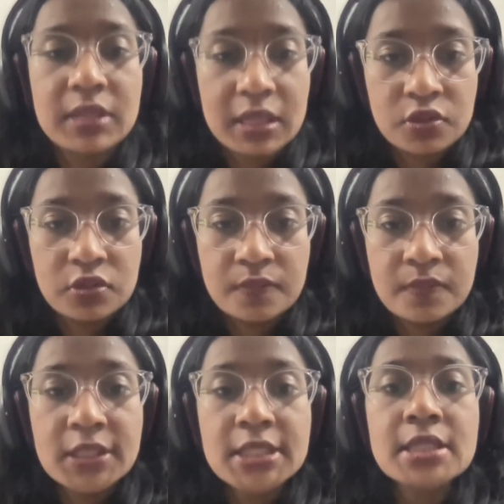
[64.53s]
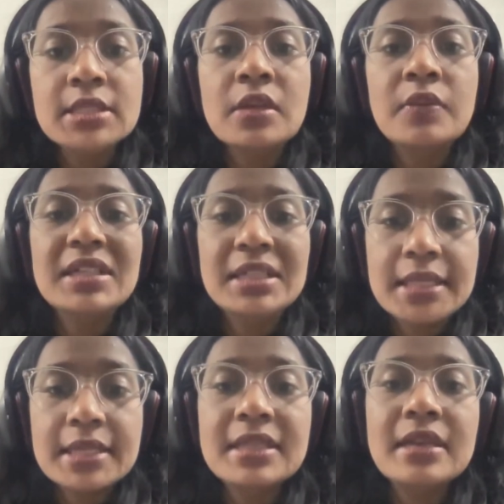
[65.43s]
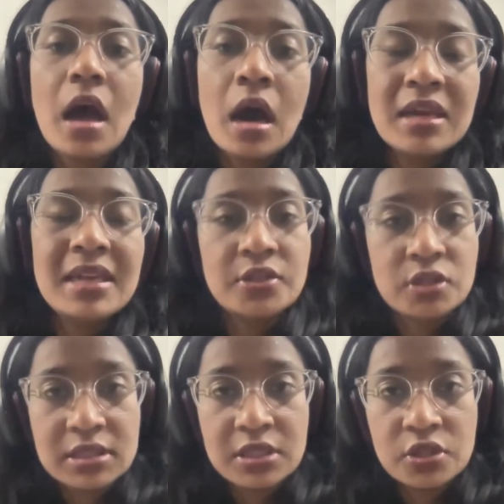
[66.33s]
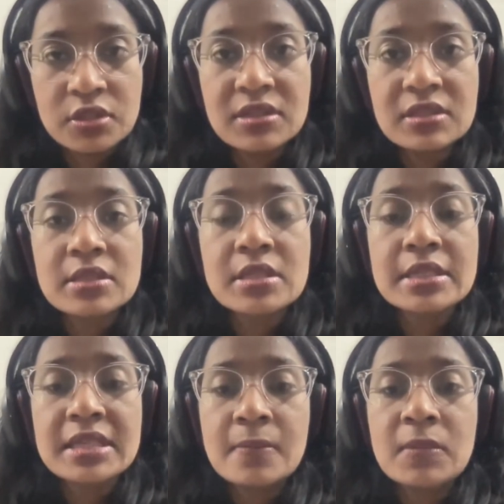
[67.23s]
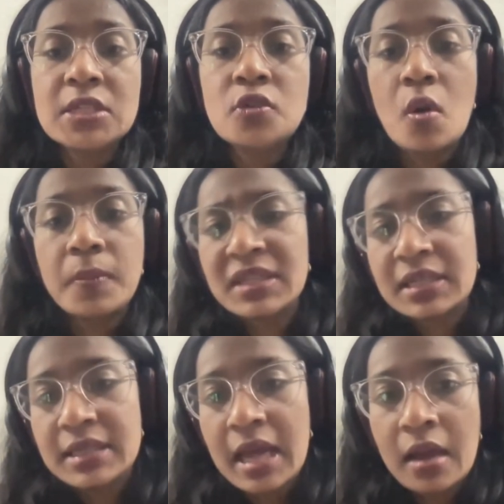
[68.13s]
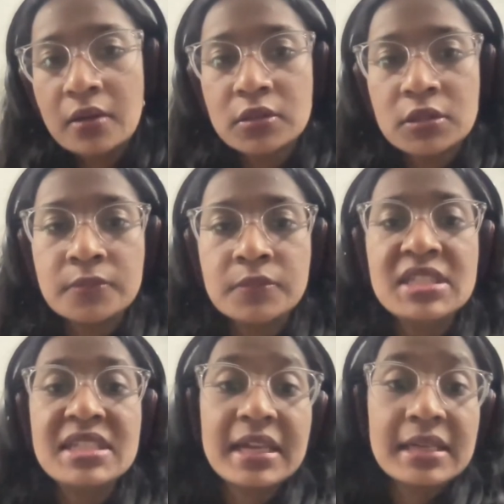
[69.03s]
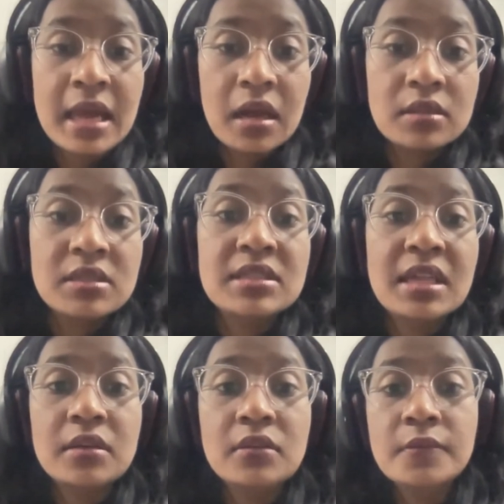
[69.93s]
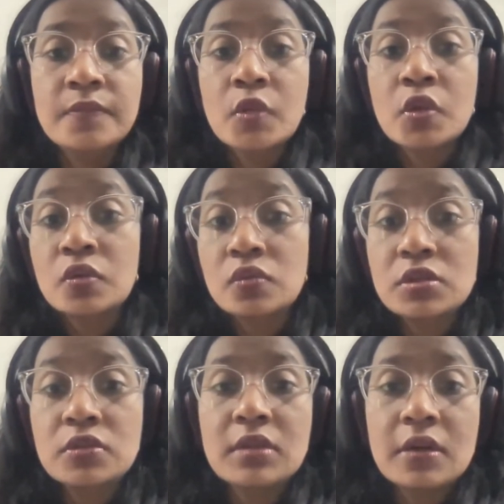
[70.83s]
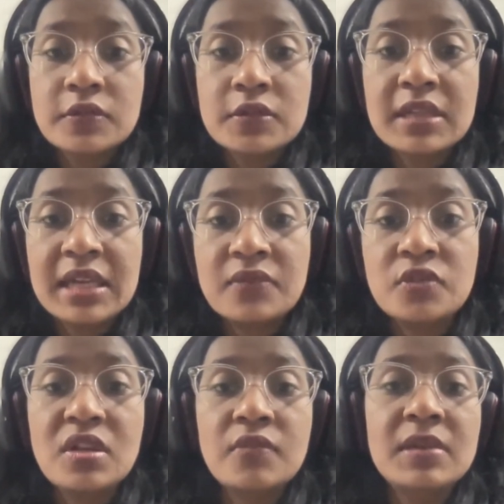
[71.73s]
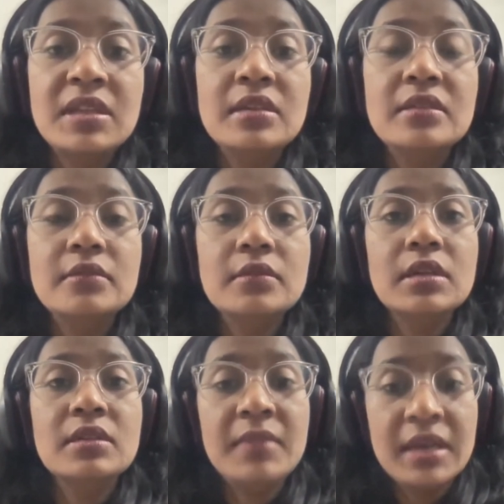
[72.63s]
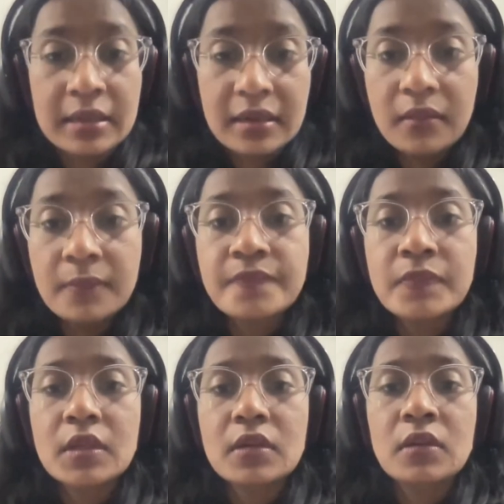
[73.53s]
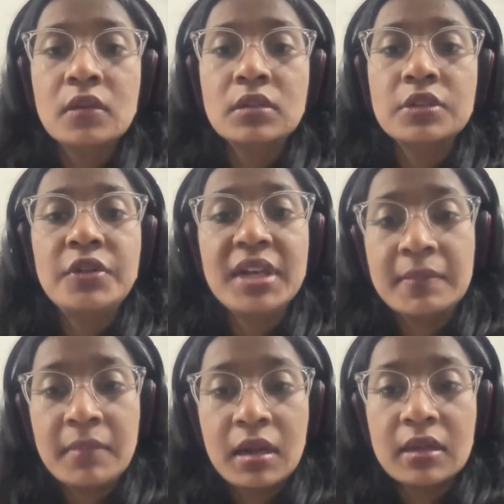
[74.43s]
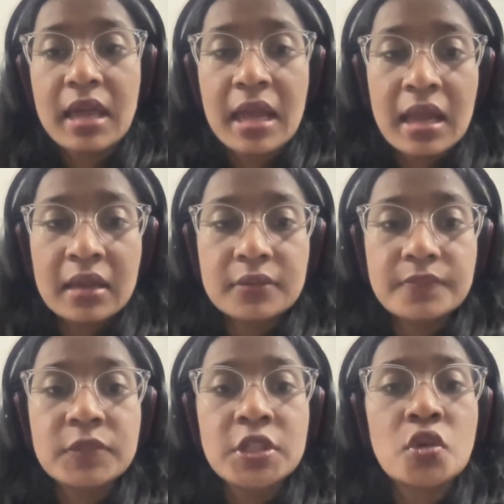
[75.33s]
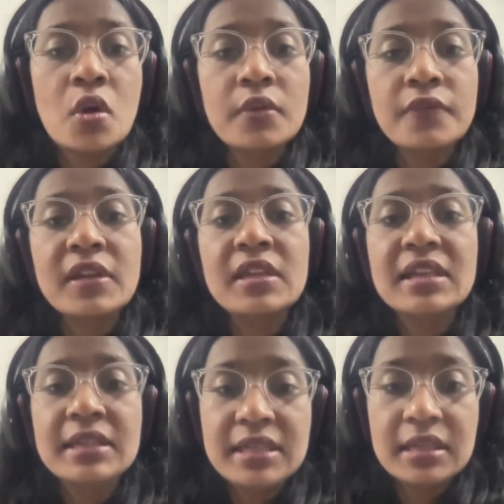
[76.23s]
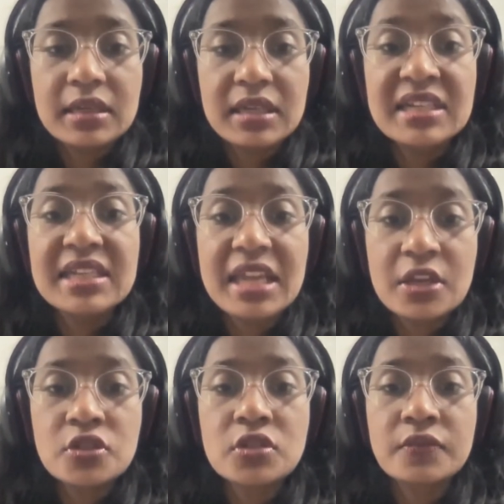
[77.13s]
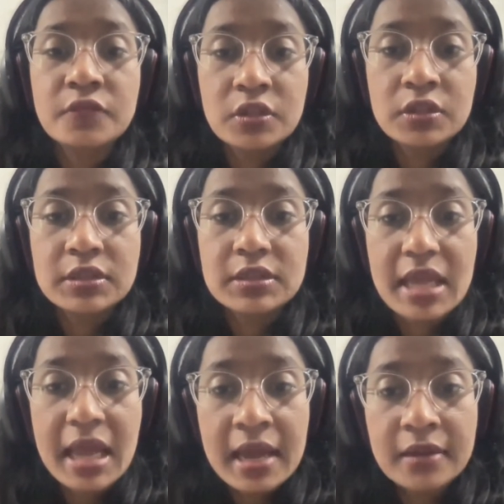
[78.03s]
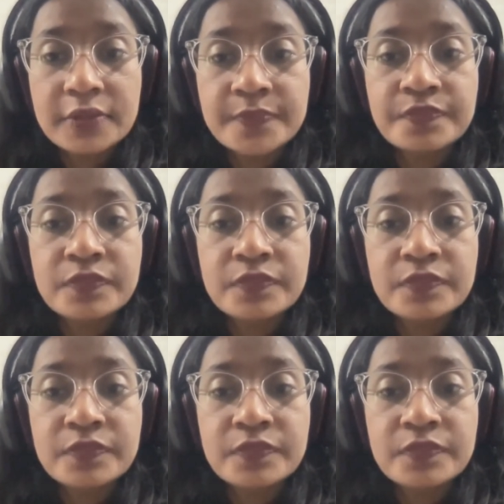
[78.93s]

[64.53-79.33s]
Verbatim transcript: protection. Now in India, there are legislations, namely Copyright Act, Design Act, Design Rules 2008, which have been amended, the Trademark Act, the Geographical Indications of Goods Act,